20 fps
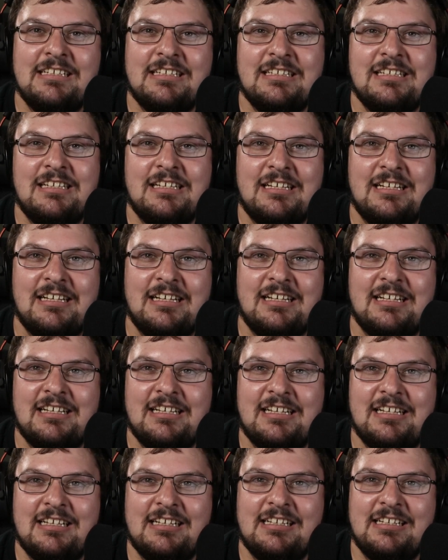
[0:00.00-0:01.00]

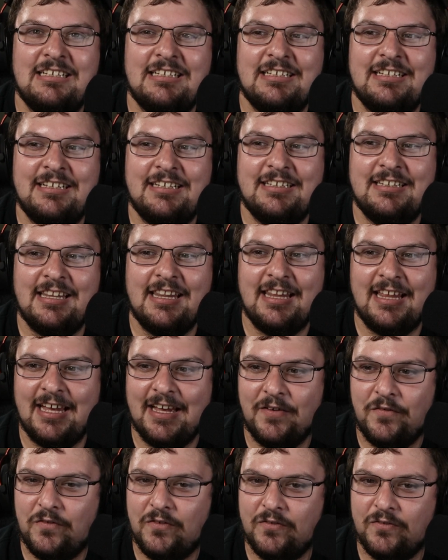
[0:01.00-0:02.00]
The
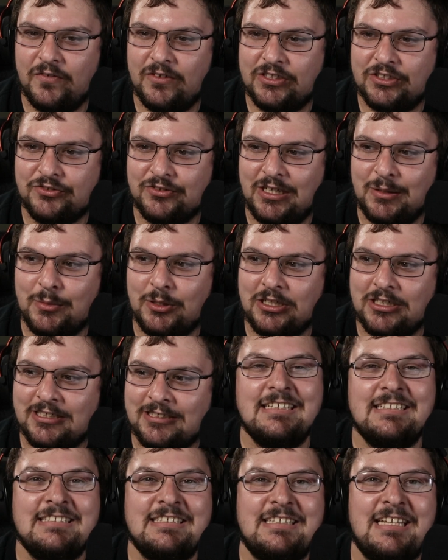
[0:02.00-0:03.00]
life of a streamer.
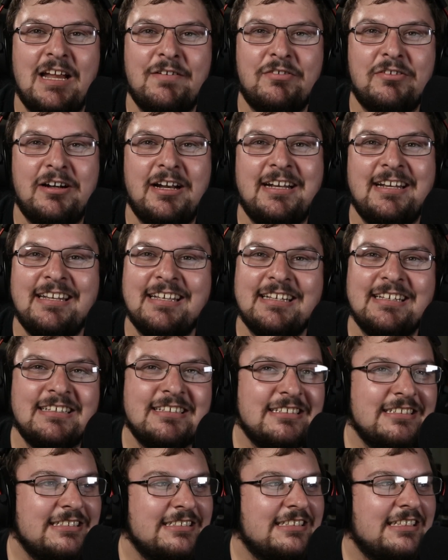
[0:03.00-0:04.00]
It's never ending.
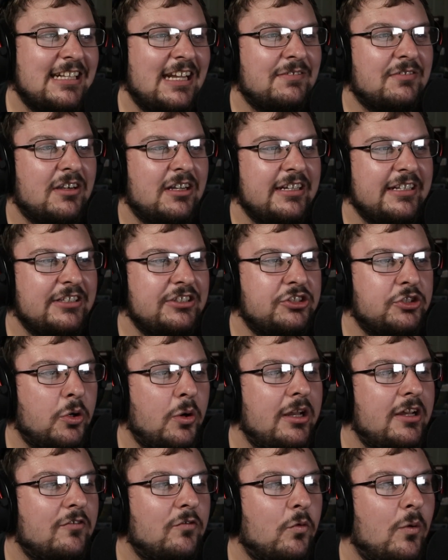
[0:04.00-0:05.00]
It's a never ending joy
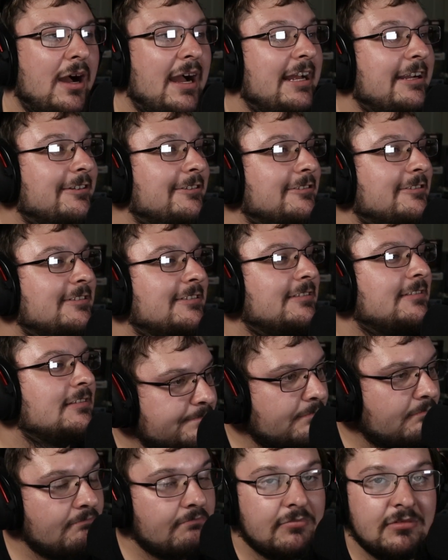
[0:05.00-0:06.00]
of wires.
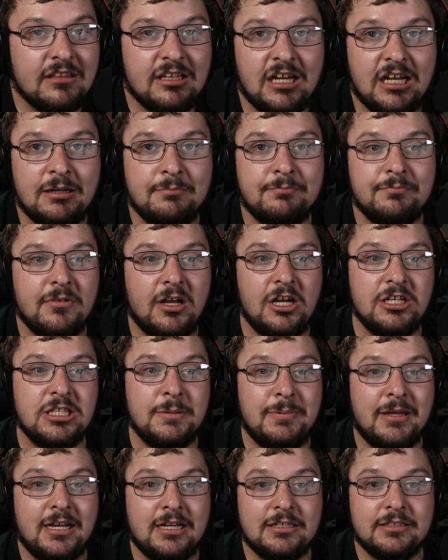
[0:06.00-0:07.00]
On the
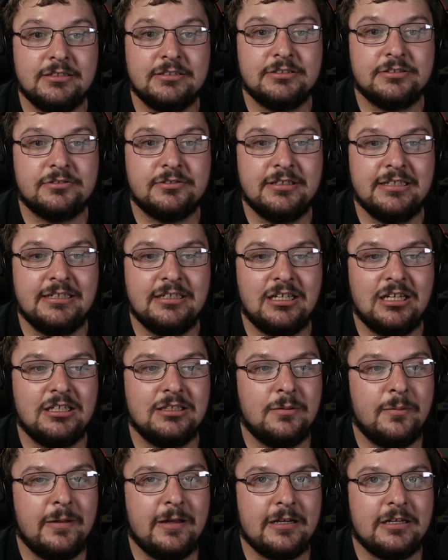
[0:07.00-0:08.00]
back of the screen, on the
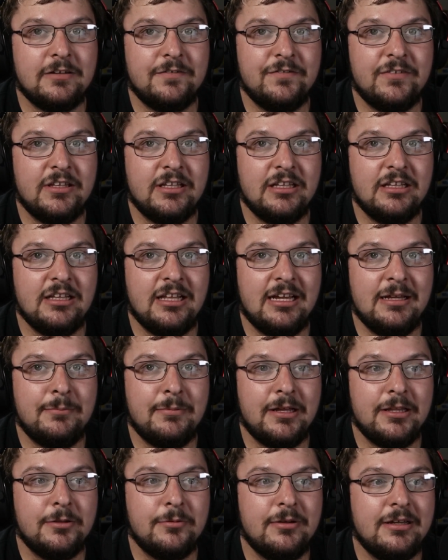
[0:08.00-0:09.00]
back of the light, by
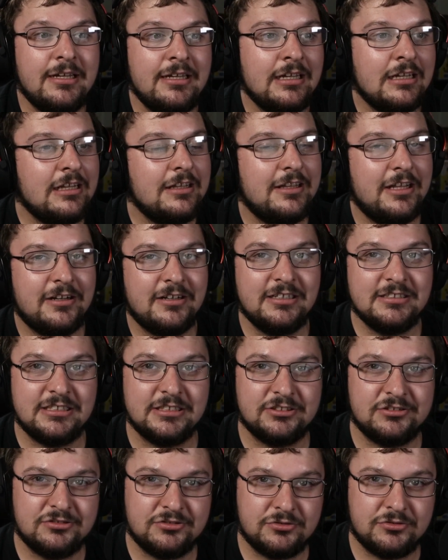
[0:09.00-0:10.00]
the way, there is a
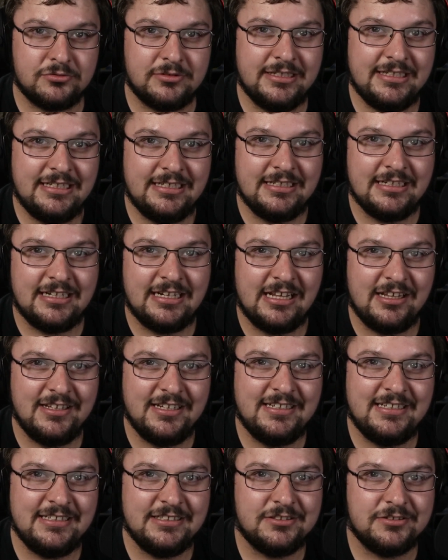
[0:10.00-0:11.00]
screen, an
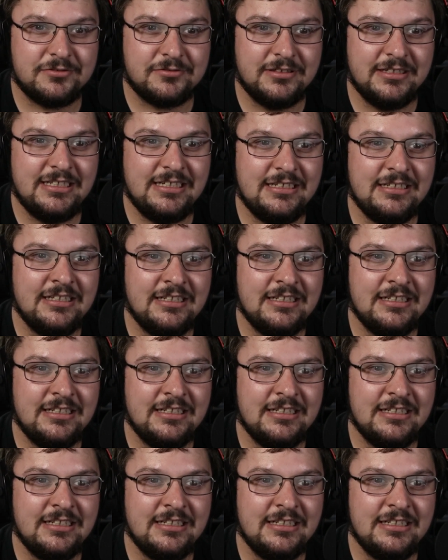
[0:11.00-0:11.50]
LED screen.